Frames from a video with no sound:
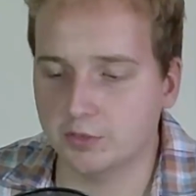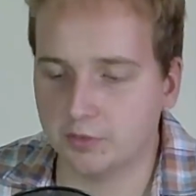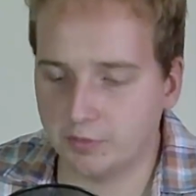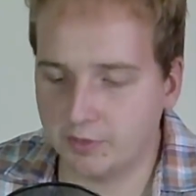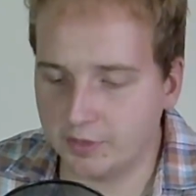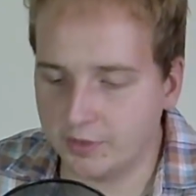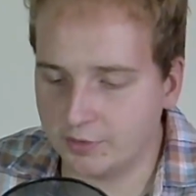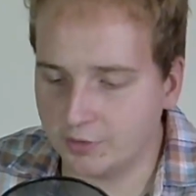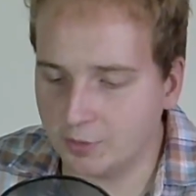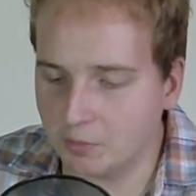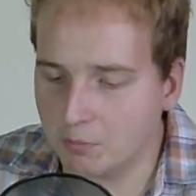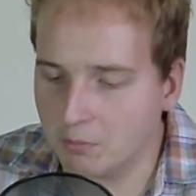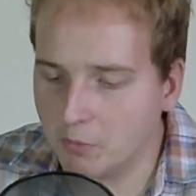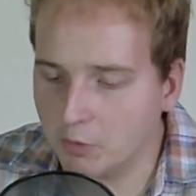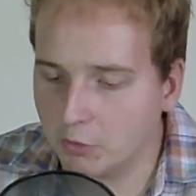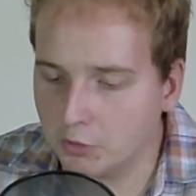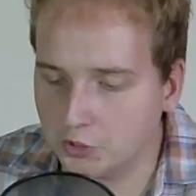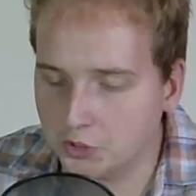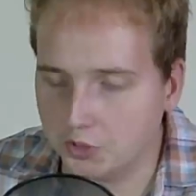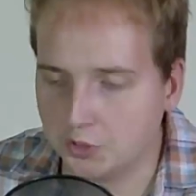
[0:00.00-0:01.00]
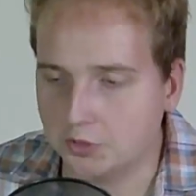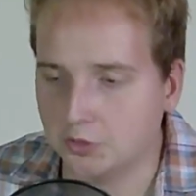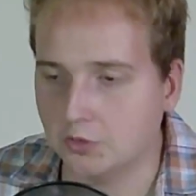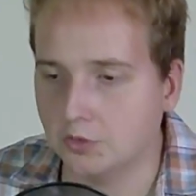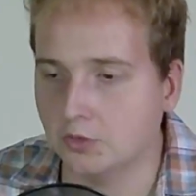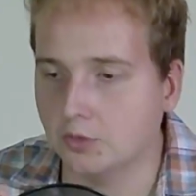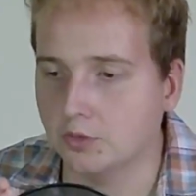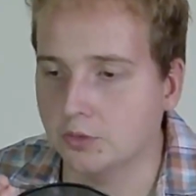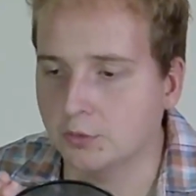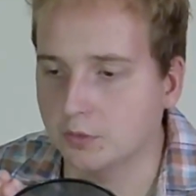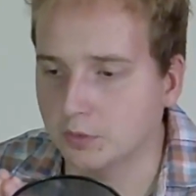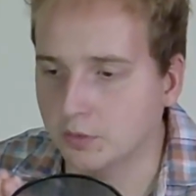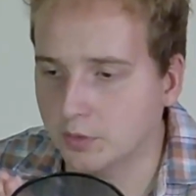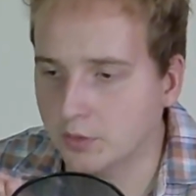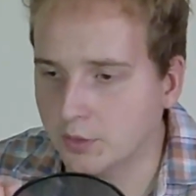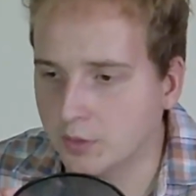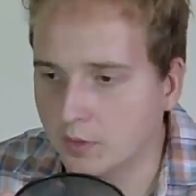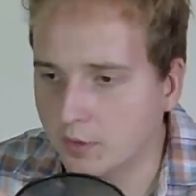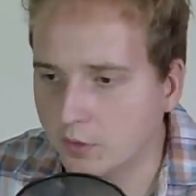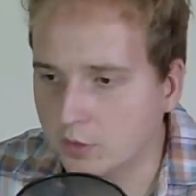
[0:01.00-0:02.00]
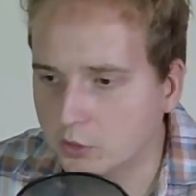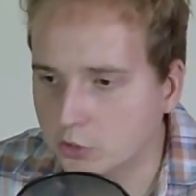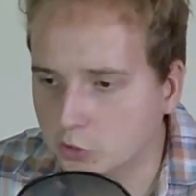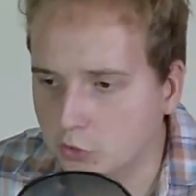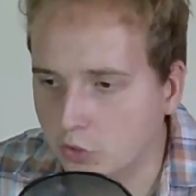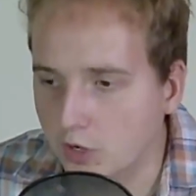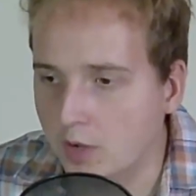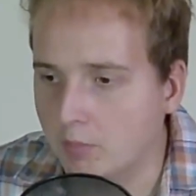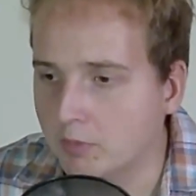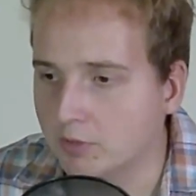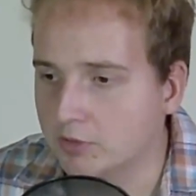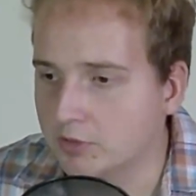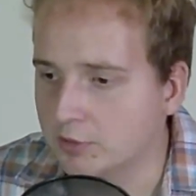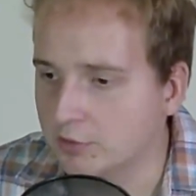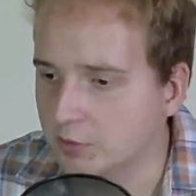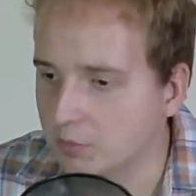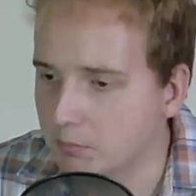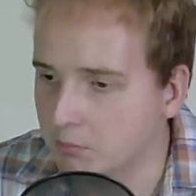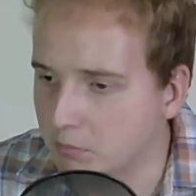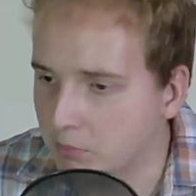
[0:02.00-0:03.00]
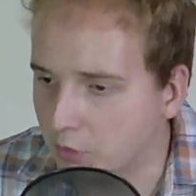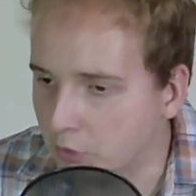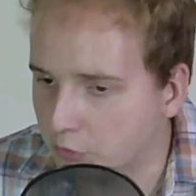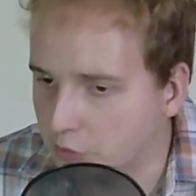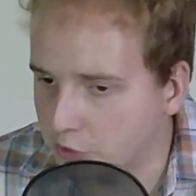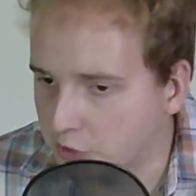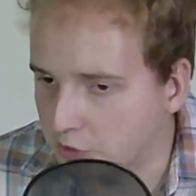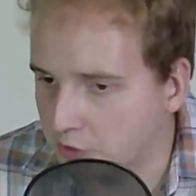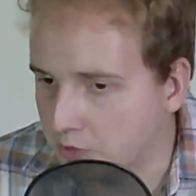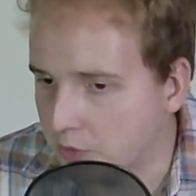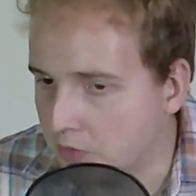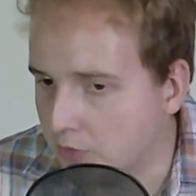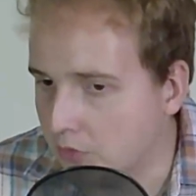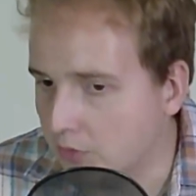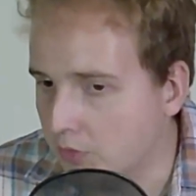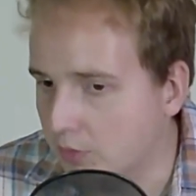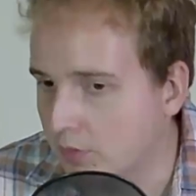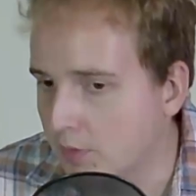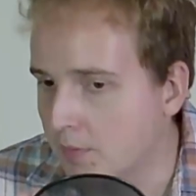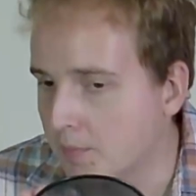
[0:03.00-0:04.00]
these emotional traumas, these emotional